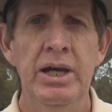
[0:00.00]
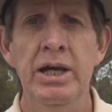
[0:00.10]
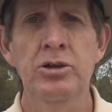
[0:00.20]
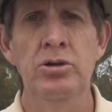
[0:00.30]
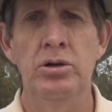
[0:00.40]

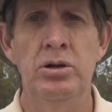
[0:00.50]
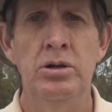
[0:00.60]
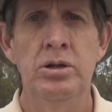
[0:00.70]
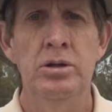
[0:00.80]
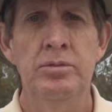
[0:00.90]
in
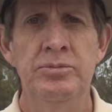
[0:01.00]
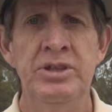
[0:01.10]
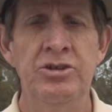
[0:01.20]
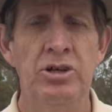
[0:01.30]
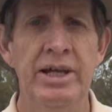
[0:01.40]
your
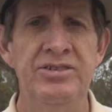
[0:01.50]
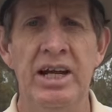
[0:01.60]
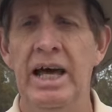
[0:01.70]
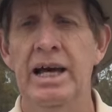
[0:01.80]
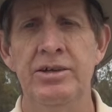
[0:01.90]
digital
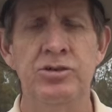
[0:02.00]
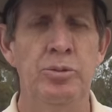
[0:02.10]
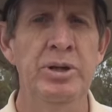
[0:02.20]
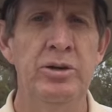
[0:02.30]
SLRs or